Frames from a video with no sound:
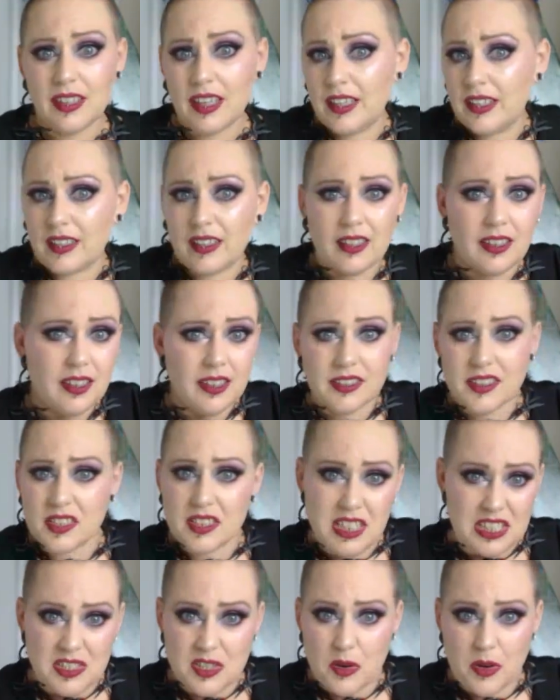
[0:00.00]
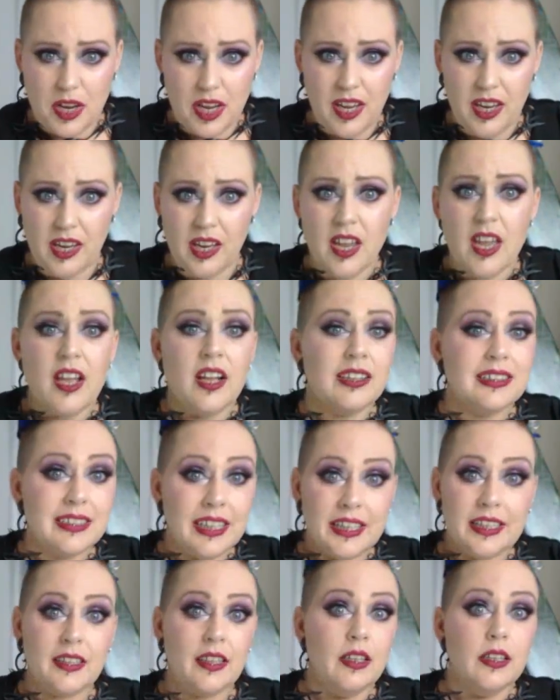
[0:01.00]
Like, it's okay.
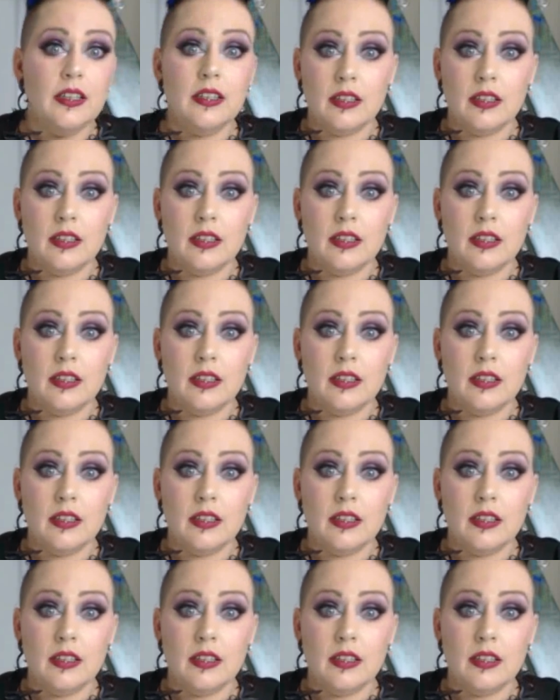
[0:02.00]
Like,